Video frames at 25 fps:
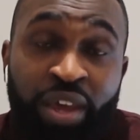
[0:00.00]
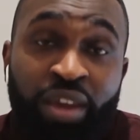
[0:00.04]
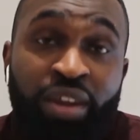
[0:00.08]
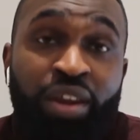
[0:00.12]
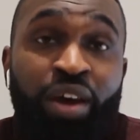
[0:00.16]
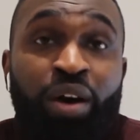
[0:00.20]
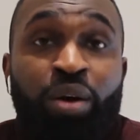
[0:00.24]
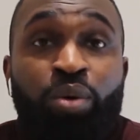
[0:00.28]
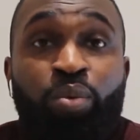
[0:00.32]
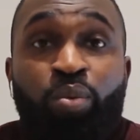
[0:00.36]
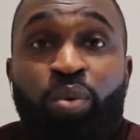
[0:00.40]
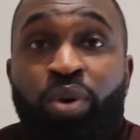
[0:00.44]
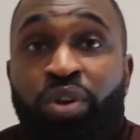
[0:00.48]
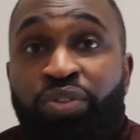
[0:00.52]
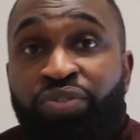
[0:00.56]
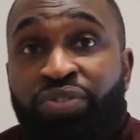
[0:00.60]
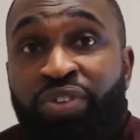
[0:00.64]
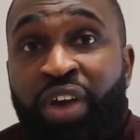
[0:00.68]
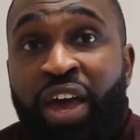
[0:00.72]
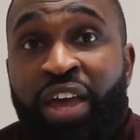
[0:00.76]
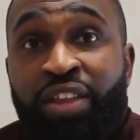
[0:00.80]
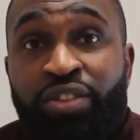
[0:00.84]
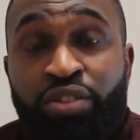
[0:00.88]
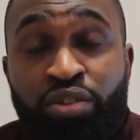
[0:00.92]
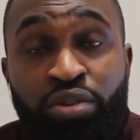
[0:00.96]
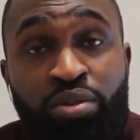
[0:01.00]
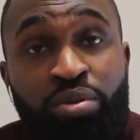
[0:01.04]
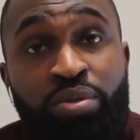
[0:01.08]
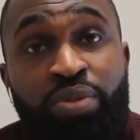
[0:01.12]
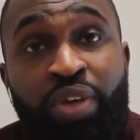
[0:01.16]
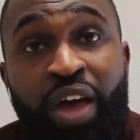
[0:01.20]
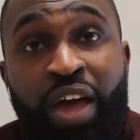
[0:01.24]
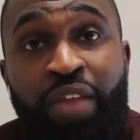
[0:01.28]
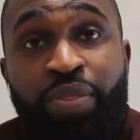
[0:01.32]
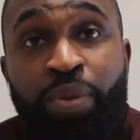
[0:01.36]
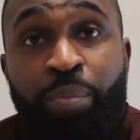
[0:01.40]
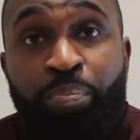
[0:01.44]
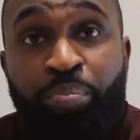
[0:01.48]
Now, once I knew
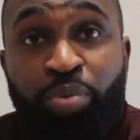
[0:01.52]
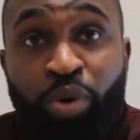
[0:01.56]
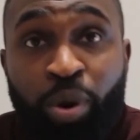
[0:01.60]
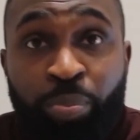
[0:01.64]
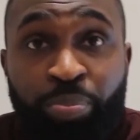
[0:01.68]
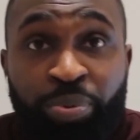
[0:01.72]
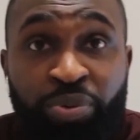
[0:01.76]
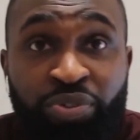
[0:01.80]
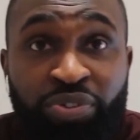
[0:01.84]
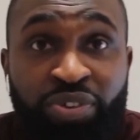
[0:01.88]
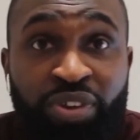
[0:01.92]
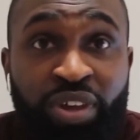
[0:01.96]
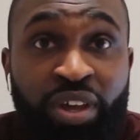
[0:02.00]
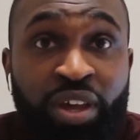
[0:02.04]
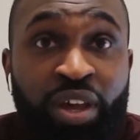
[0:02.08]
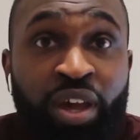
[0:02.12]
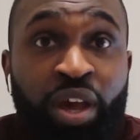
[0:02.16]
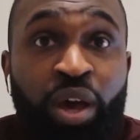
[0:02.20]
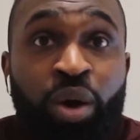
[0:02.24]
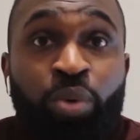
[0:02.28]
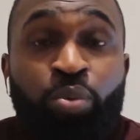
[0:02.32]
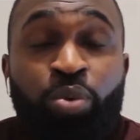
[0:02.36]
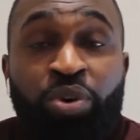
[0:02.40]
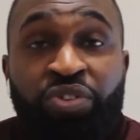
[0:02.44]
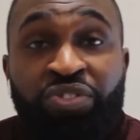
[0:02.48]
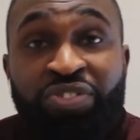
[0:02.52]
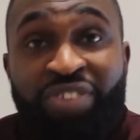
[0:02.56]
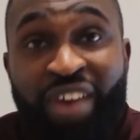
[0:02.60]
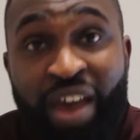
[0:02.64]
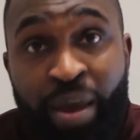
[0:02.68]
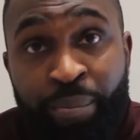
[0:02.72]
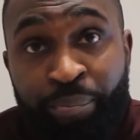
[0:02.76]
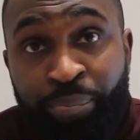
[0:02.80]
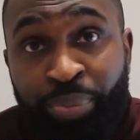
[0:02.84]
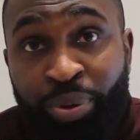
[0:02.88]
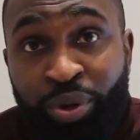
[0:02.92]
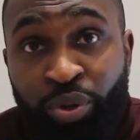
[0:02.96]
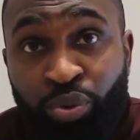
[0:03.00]
that the property was
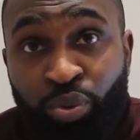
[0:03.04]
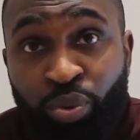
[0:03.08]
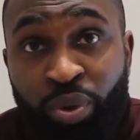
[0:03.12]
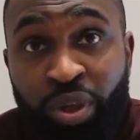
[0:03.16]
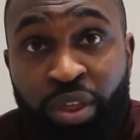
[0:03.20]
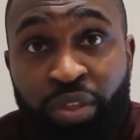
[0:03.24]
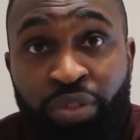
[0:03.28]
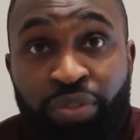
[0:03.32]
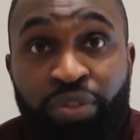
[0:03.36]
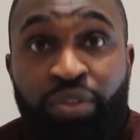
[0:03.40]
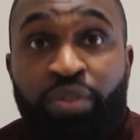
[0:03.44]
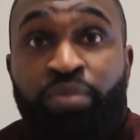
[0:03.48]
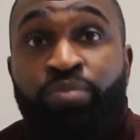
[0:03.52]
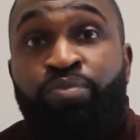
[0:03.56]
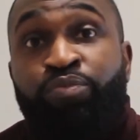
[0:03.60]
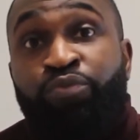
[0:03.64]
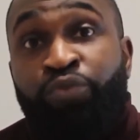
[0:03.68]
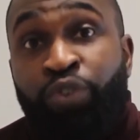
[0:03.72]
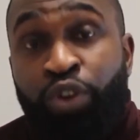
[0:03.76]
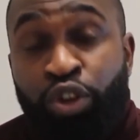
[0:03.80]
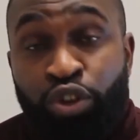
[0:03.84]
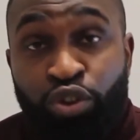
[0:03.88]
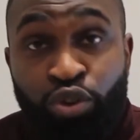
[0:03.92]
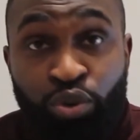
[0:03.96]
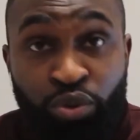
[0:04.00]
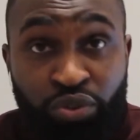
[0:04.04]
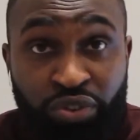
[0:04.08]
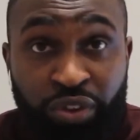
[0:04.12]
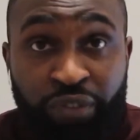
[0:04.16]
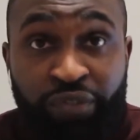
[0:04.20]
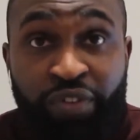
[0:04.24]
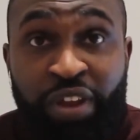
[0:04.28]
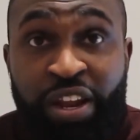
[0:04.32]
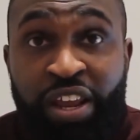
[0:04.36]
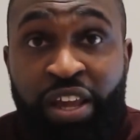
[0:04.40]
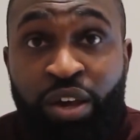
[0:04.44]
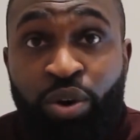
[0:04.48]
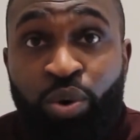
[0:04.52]
tampered with for the use of
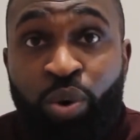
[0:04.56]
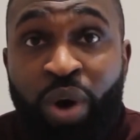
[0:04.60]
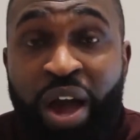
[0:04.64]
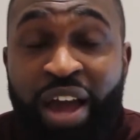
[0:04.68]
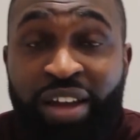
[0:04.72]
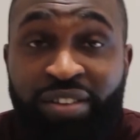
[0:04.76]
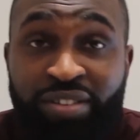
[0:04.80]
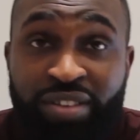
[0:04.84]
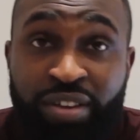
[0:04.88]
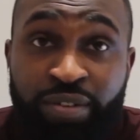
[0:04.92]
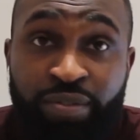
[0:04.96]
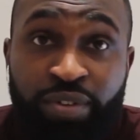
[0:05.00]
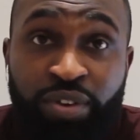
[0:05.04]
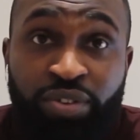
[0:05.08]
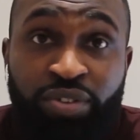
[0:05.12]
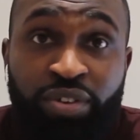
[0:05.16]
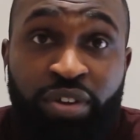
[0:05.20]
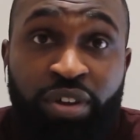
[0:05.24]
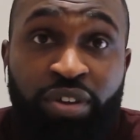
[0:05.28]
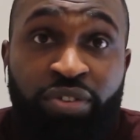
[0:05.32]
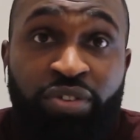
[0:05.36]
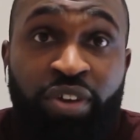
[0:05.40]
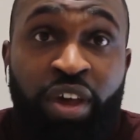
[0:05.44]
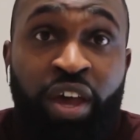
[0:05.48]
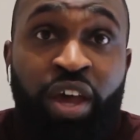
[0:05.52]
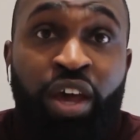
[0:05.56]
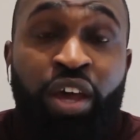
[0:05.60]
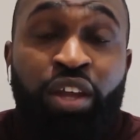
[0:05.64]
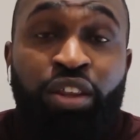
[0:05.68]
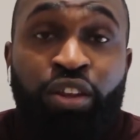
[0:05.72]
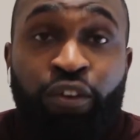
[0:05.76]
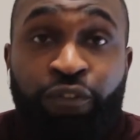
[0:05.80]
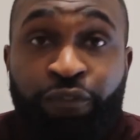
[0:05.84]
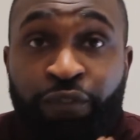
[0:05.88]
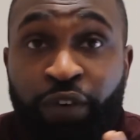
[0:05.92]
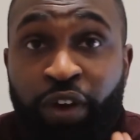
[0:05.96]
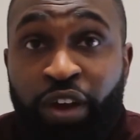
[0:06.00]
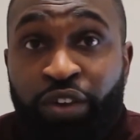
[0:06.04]
illegal activities,
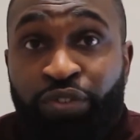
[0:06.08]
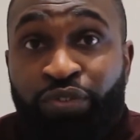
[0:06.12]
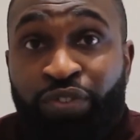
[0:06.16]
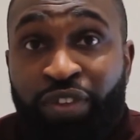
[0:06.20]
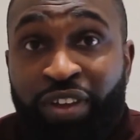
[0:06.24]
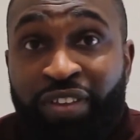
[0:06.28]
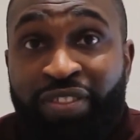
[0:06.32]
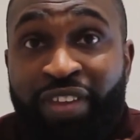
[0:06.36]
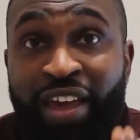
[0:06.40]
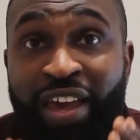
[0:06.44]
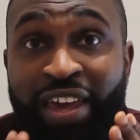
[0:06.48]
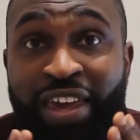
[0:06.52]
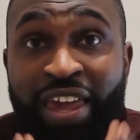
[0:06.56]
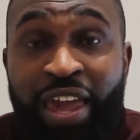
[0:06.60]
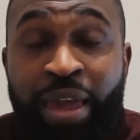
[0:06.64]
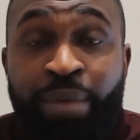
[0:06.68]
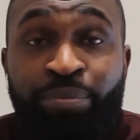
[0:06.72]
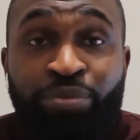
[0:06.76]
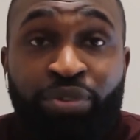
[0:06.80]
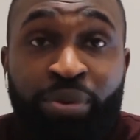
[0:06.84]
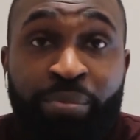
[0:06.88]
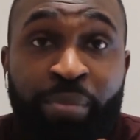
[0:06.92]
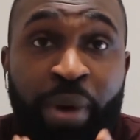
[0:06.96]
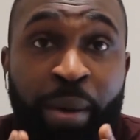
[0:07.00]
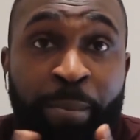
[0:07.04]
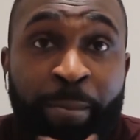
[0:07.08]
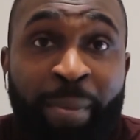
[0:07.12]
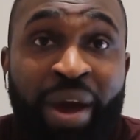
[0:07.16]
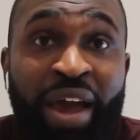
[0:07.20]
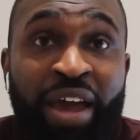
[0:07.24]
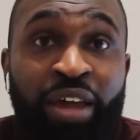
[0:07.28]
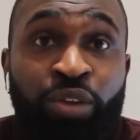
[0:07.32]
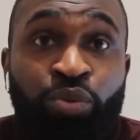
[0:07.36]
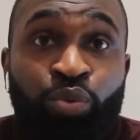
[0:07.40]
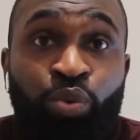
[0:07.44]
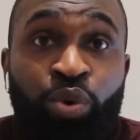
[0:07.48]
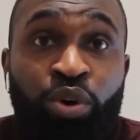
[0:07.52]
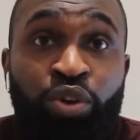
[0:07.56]
the first thing that came to my
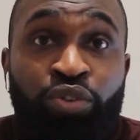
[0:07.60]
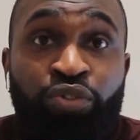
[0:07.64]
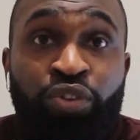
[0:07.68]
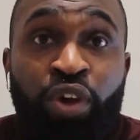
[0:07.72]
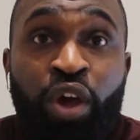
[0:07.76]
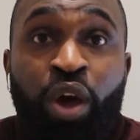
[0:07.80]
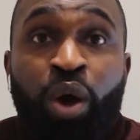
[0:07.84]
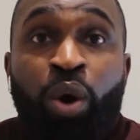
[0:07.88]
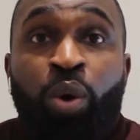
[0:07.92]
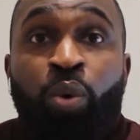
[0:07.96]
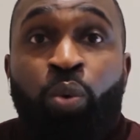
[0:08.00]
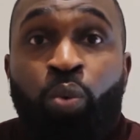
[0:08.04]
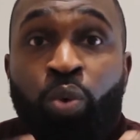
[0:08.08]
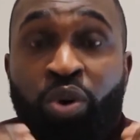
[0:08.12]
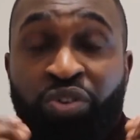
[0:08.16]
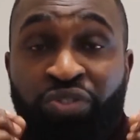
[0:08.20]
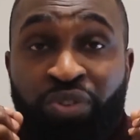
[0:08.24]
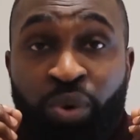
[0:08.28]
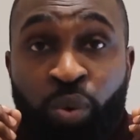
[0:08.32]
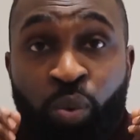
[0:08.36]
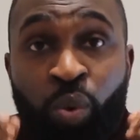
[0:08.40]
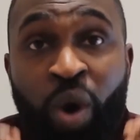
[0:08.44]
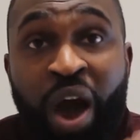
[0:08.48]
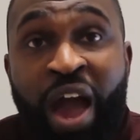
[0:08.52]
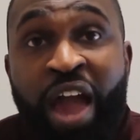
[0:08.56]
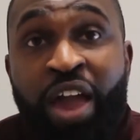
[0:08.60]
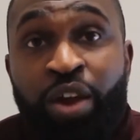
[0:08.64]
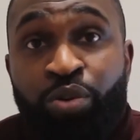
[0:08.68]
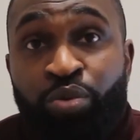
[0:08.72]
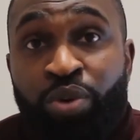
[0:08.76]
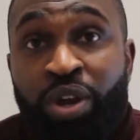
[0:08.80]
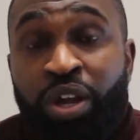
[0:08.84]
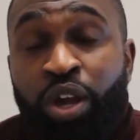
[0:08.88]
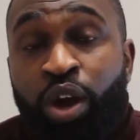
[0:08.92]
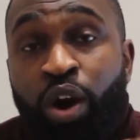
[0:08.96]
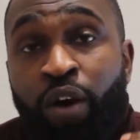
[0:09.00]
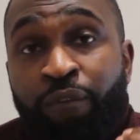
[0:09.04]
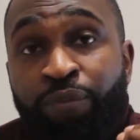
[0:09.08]
mind was the
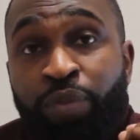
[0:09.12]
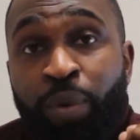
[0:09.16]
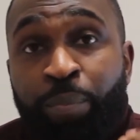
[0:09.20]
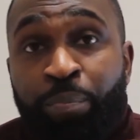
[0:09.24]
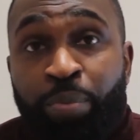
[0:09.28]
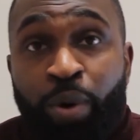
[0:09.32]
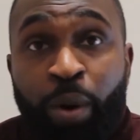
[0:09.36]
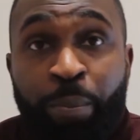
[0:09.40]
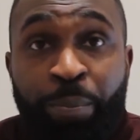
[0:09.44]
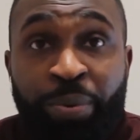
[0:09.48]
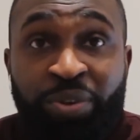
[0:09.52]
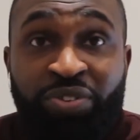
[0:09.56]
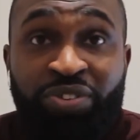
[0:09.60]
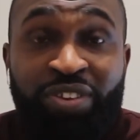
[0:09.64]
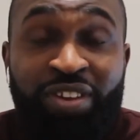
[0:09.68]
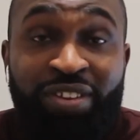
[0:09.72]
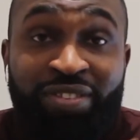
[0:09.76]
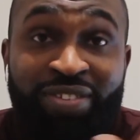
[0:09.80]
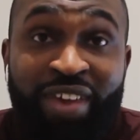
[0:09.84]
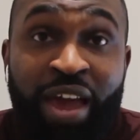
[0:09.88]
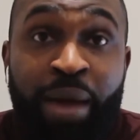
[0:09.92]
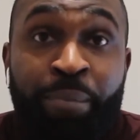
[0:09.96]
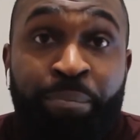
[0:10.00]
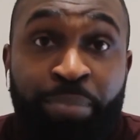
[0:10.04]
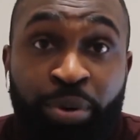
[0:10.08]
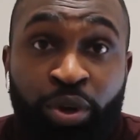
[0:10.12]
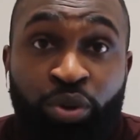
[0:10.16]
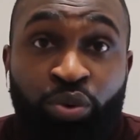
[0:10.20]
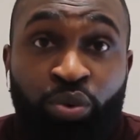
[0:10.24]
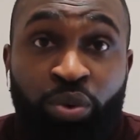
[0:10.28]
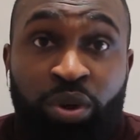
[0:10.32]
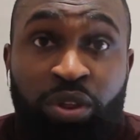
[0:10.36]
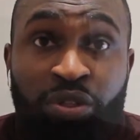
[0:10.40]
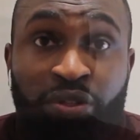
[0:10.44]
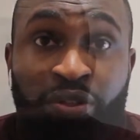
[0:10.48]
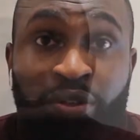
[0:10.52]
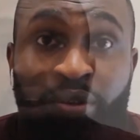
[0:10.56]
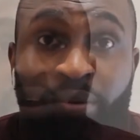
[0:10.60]
wiring of the property tampered
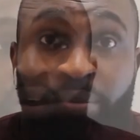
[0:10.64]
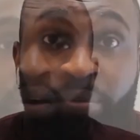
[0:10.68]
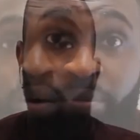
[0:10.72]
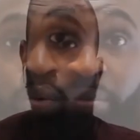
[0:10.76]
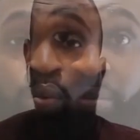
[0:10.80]
with.